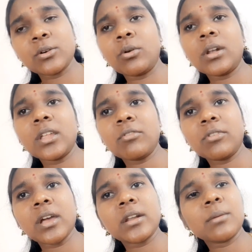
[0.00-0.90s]
only if
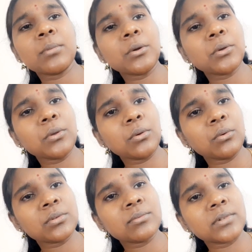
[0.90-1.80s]
we are able to
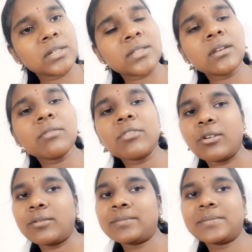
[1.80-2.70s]
use words in a flow.